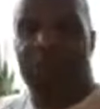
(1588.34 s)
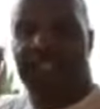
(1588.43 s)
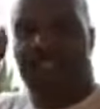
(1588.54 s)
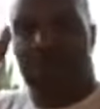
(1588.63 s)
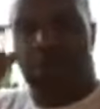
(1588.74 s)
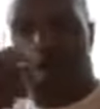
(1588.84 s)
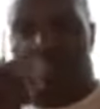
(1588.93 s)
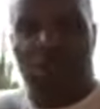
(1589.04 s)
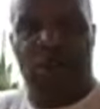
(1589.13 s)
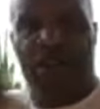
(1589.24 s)
be seeing a
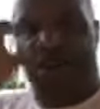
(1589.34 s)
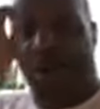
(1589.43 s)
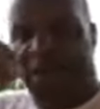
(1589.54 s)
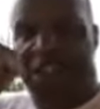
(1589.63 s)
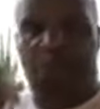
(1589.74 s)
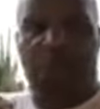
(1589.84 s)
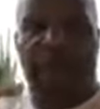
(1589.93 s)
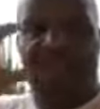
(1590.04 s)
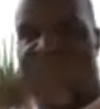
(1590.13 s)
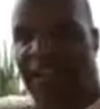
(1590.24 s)
promotion on it on this
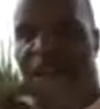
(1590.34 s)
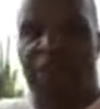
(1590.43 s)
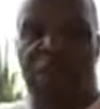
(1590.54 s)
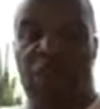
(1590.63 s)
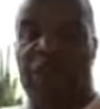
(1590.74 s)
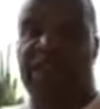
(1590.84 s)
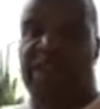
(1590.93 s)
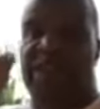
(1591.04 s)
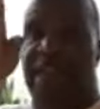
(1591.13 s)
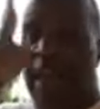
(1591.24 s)
page. Tell all your friends
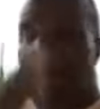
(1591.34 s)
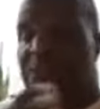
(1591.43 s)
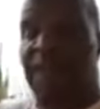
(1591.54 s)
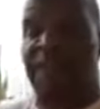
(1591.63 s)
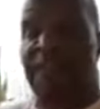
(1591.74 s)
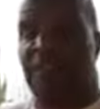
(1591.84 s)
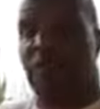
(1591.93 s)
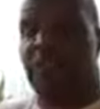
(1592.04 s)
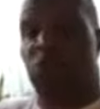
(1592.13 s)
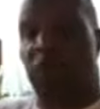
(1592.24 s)
it's an episodic
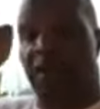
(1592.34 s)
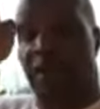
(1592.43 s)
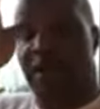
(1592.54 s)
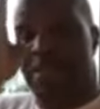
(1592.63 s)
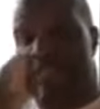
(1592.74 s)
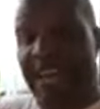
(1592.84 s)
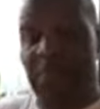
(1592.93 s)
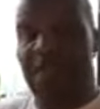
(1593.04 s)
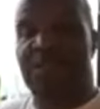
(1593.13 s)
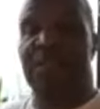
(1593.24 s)
series with
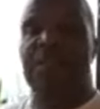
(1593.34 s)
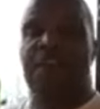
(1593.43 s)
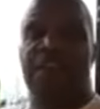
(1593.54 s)
segments. And